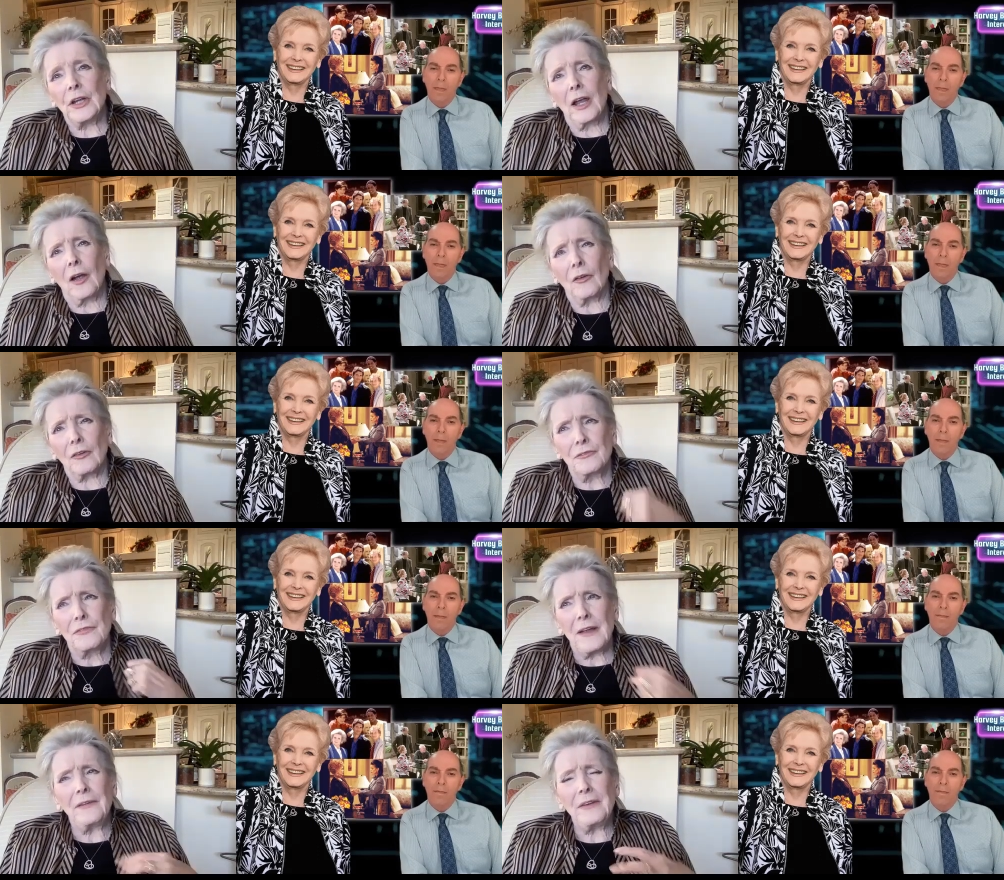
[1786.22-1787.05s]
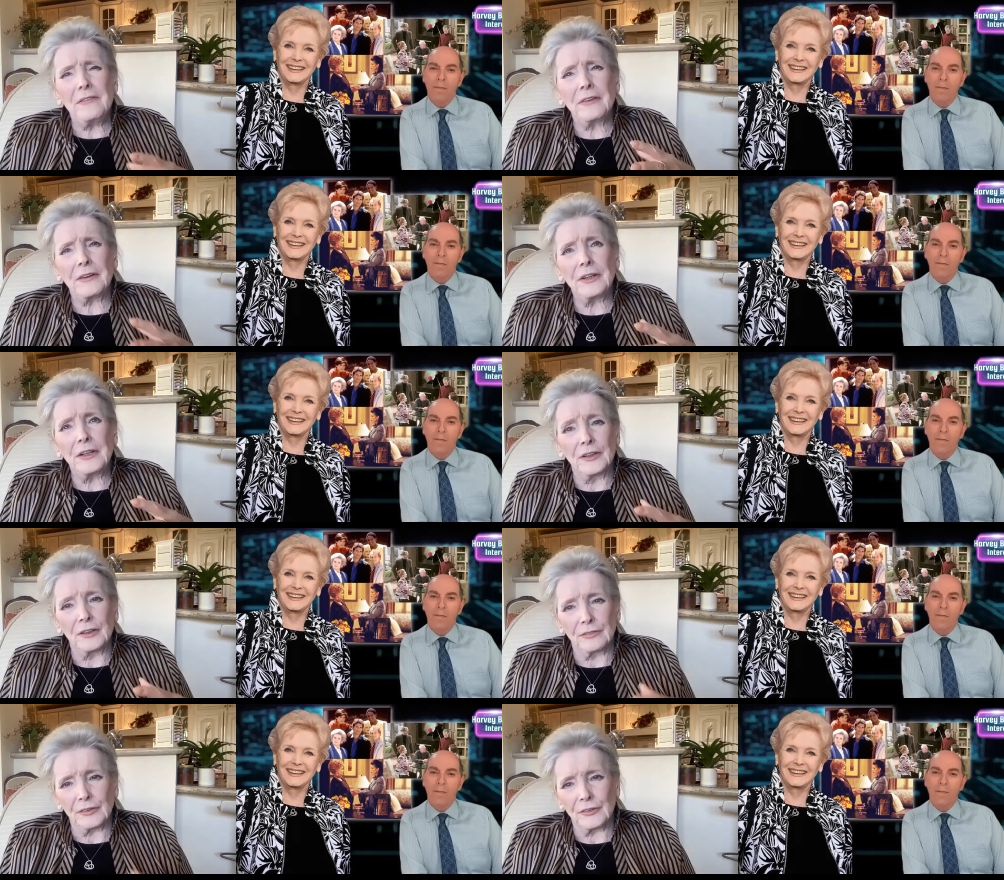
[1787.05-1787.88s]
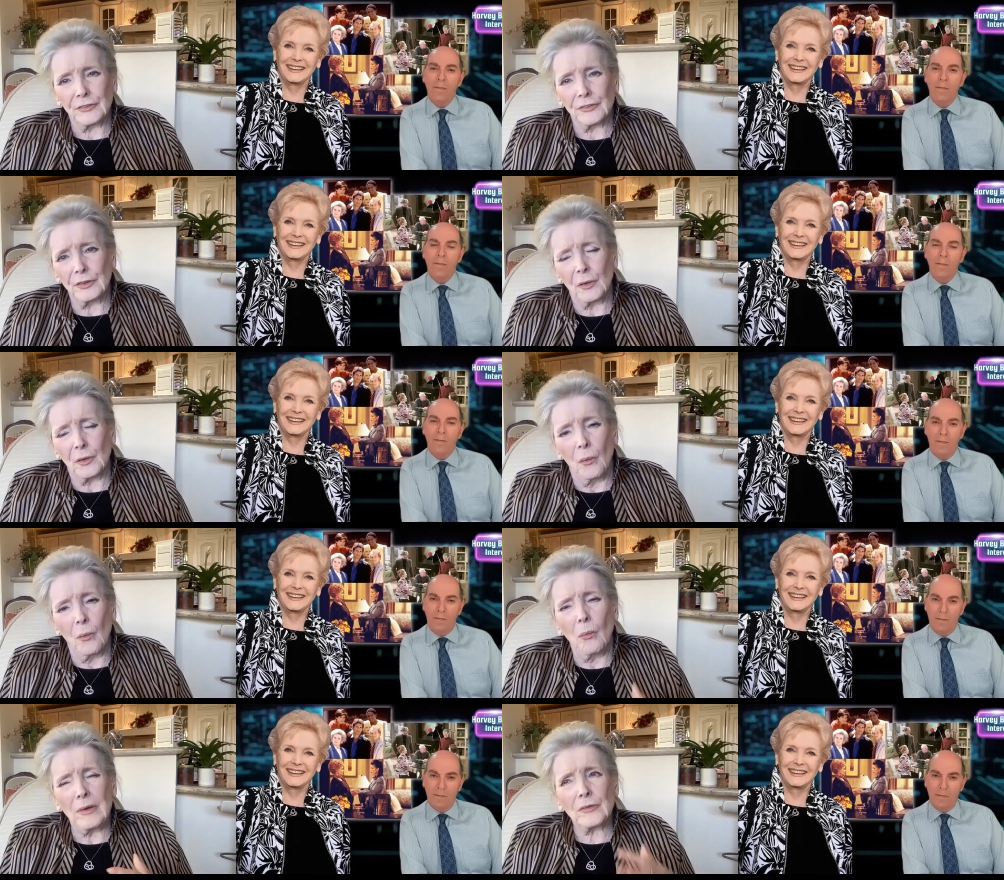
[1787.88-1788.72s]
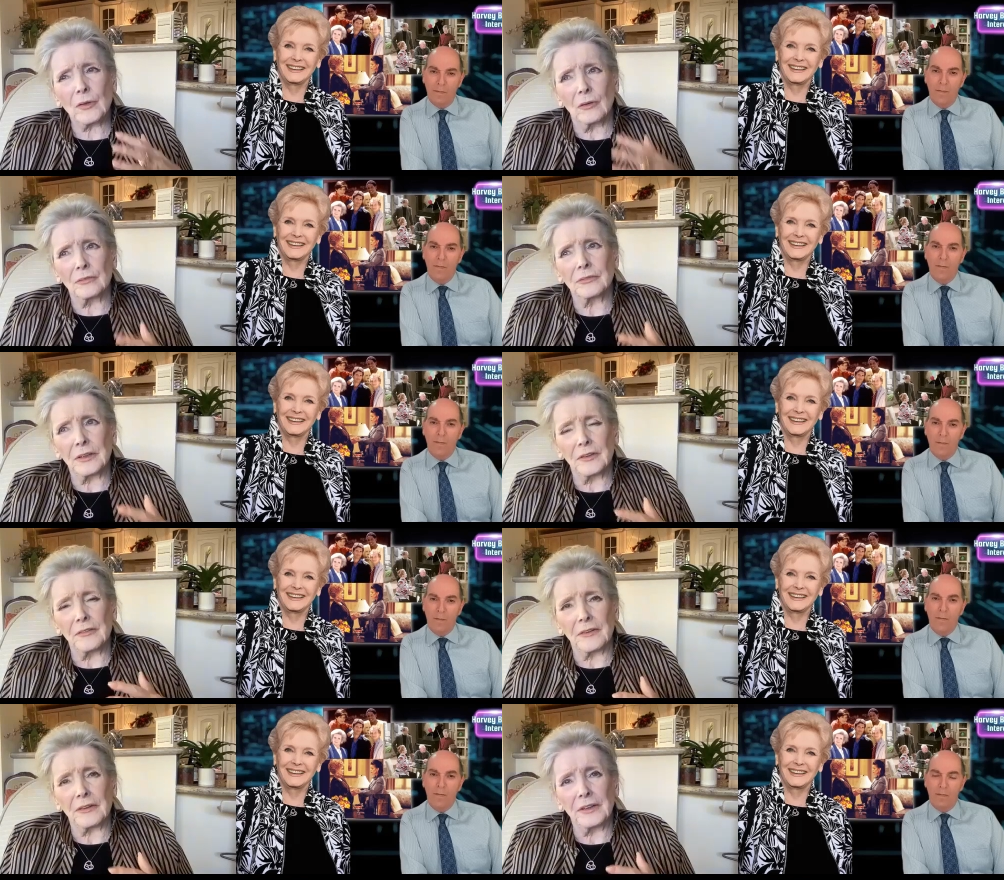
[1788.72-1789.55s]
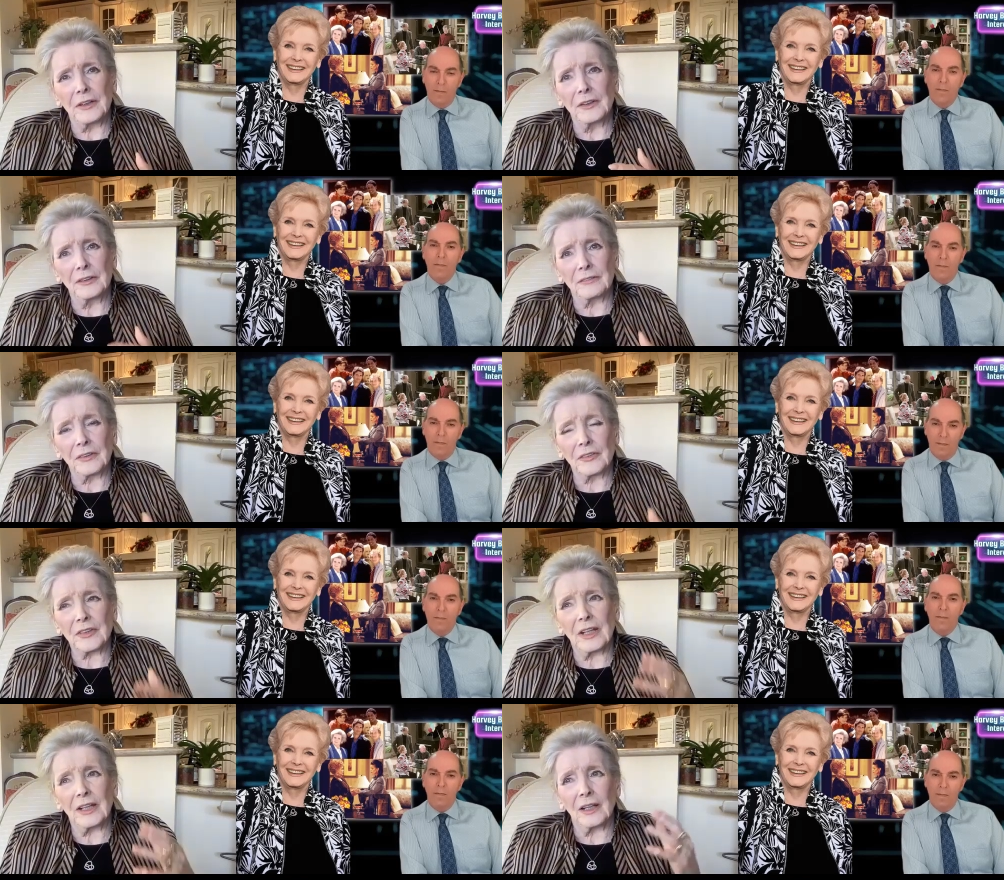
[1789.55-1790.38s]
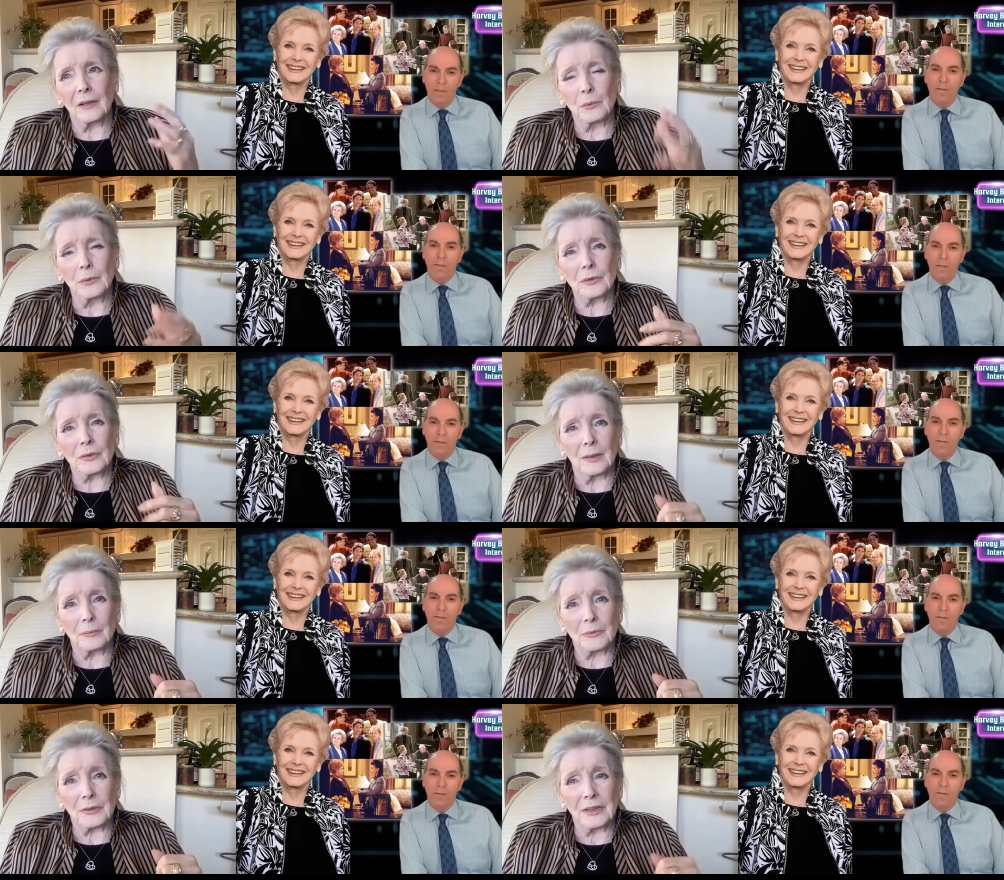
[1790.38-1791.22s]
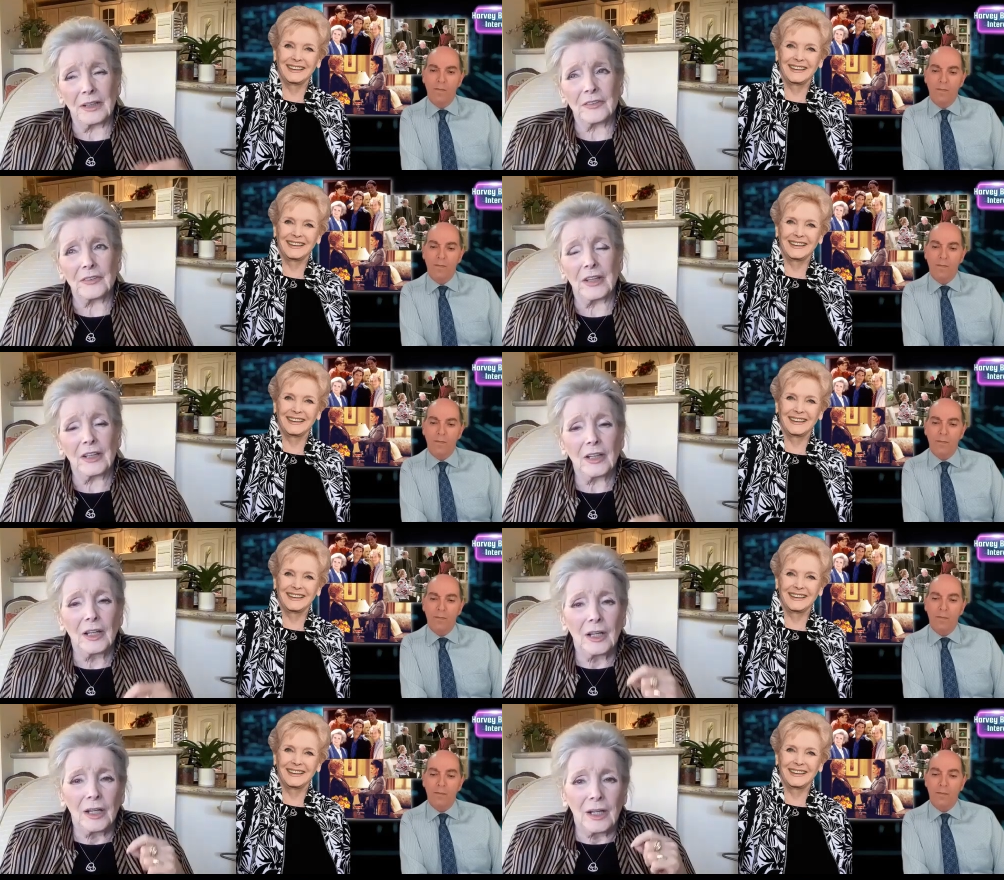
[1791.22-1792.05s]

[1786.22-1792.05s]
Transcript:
Speaker 1: got very, very nervous. She always got very, very nervous, and I walked up to her and I said,